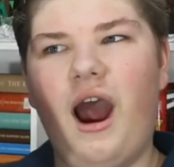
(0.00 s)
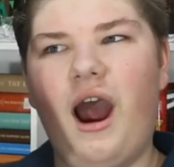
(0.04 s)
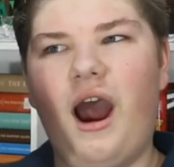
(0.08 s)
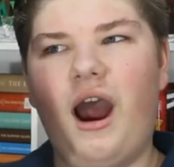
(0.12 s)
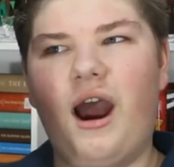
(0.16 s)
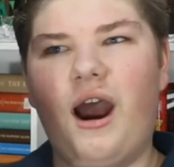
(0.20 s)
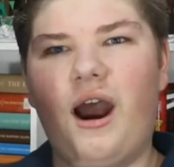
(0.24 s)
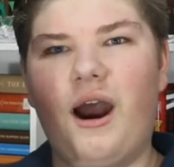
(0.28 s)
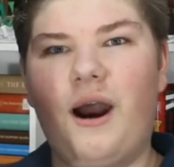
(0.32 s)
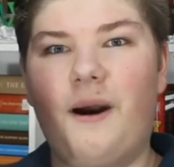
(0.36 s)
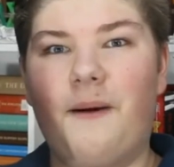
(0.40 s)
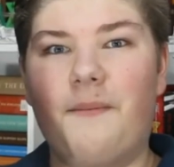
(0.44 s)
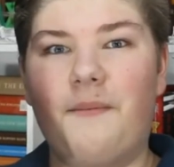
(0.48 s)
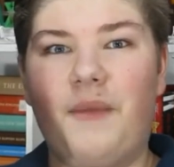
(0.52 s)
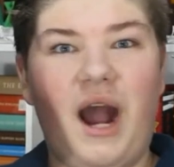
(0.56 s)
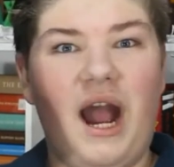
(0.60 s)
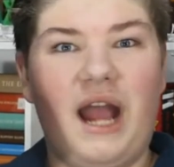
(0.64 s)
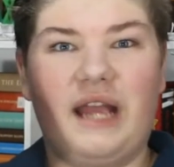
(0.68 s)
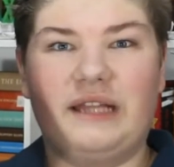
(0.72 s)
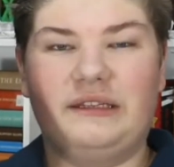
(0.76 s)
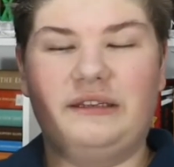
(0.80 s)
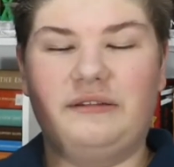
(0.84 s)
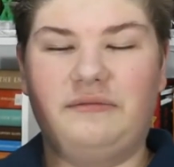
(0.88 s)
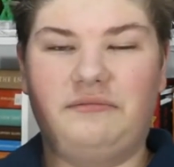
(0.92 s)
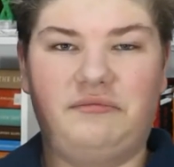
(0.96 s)

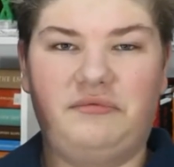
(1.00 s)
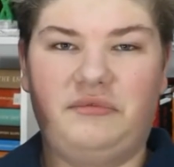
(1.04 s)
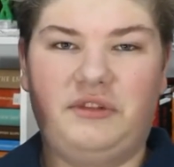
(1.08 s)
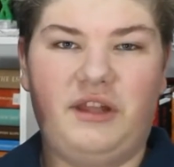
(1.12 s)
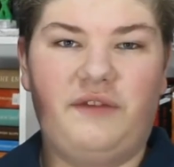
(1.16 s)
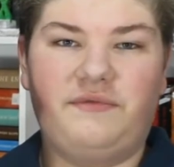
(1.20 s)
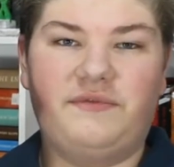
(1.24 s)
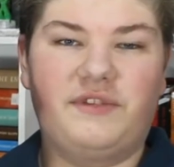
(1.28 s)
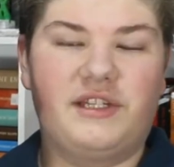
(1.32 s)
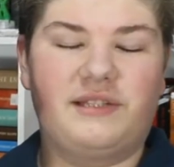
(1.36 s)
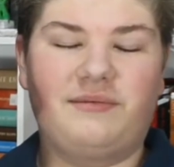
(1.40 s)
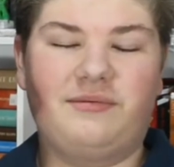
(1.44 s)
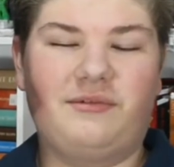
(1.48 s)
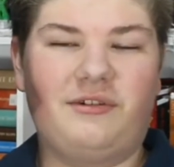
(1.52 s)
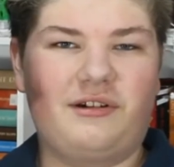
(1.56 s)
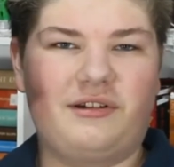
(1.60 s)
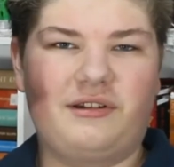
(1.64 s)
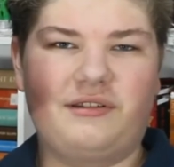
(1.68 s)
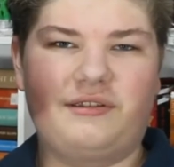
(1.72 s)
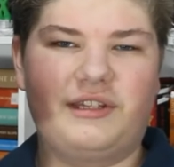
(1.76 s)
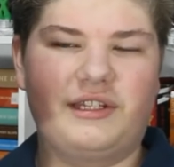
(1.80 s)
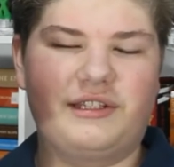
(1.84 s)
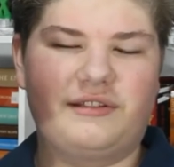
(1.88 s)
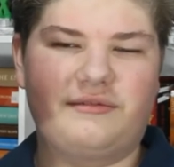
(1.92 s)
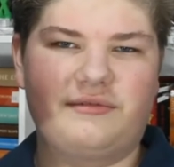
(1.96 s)
I love this book.
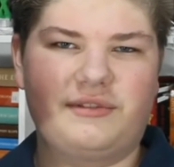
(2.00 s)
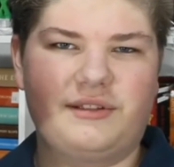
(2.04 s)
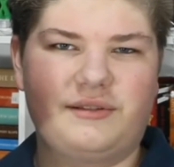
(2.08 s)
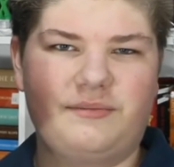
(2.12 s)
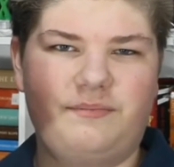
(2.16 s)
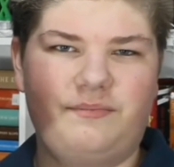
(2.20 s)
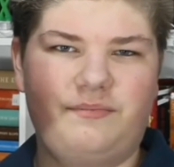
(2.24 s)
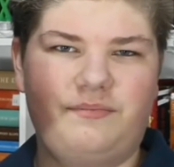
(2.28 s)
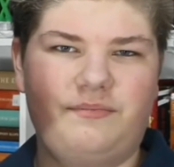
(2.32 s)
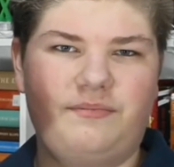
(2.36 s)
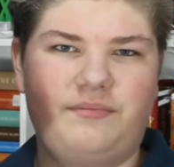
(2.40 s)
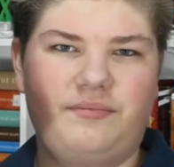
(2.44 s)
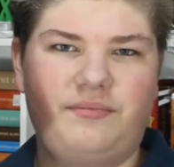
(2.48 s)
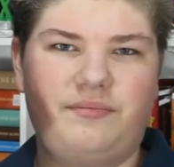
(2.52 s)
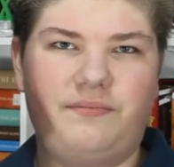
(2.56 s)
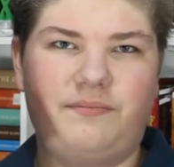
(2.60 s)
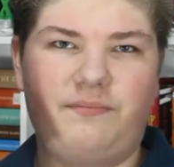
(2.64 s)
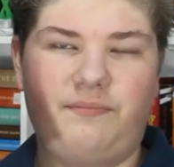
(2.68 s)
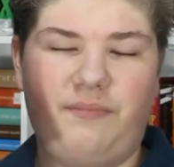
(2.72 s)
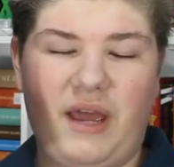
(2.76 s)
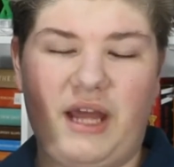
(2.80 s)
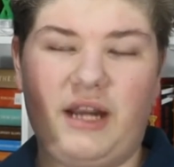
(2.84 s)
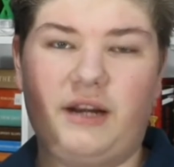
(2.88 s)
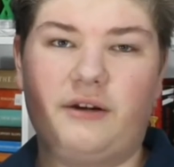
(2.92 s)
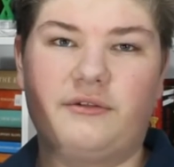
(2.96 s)
This was
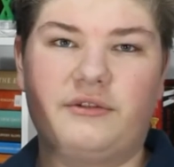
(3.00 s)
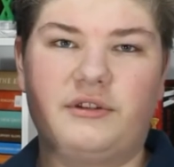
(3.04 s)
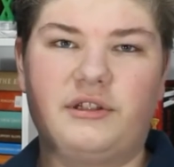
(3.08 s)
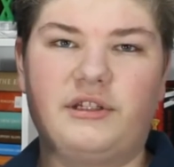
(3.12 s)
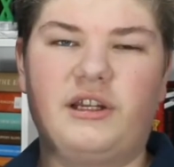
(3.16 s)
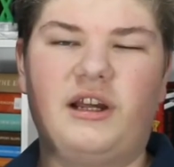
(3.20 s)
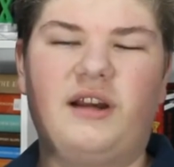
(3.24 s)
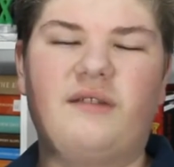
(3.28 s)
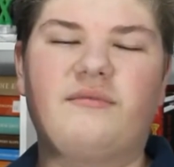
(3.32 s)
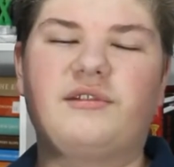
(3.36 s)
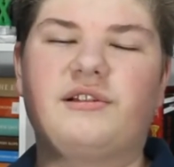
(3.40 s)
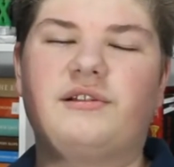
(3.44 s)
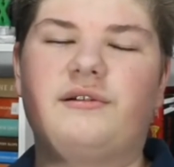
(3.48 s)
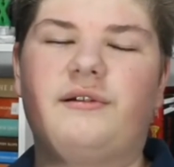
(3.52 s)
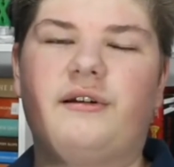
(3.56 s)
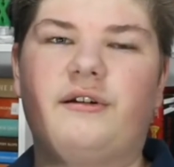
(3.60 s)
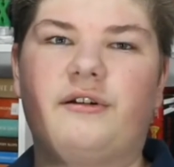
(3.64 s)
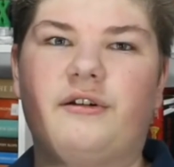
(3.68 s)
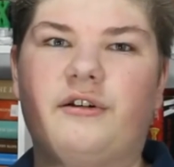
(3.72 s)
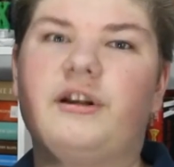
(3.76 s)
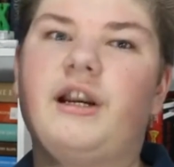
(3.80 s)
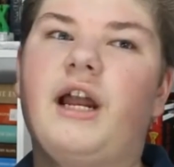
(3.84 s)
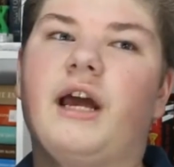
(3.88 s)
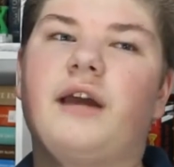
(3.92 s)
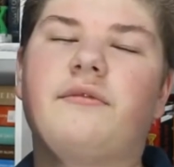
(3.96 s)
better than Tom
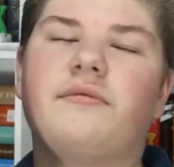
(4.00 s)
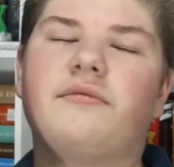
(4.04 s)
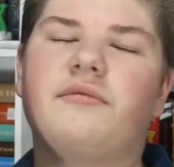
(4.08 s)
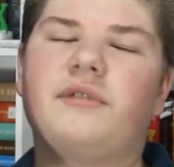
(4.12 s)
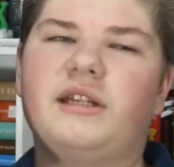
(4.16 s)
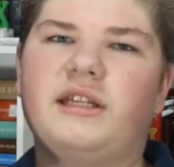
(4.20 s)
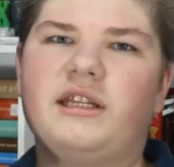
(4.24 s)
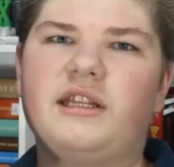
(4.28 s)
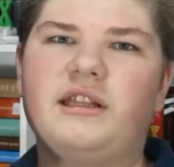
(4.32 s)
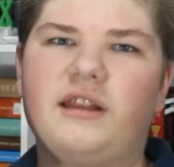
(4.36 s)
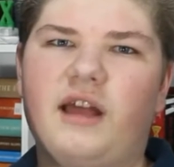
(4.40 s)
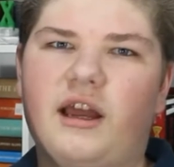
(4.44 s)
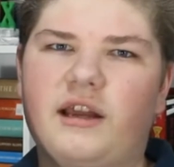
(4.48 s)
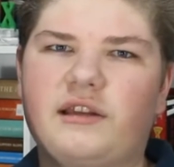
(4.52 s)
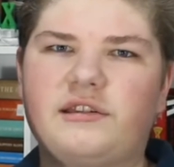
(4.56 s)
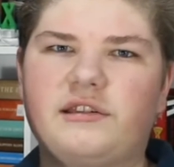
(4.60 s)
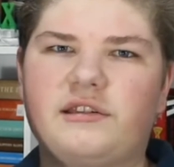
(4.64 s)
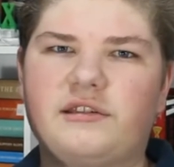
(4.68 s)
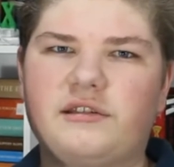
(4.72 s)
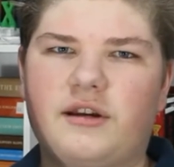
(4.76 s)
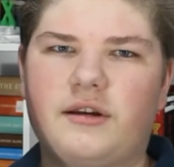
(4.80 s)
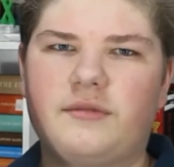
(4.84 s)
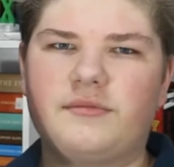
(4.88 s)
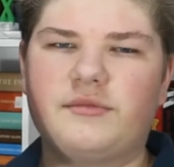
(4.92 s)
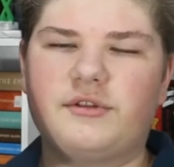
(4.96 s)
Sawyer, and I really liked
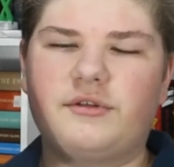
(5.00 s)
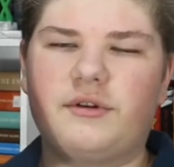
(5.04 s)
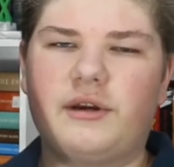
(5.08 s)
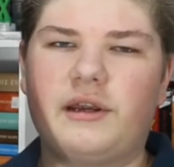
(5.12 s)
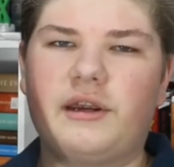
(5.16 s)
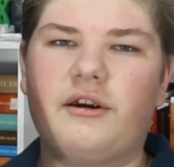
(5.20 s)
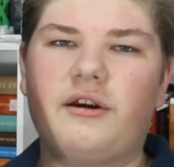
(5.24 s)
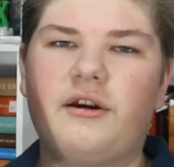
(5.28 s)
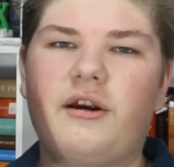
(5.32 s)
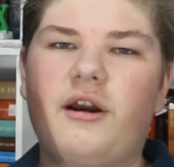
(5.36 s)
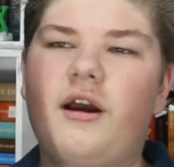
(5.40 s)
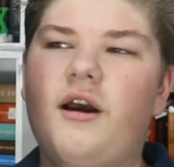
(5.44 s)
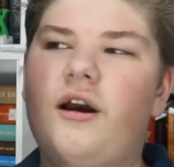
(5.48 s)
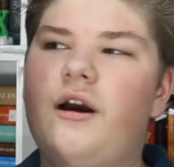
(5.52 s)
Tom Sawyer.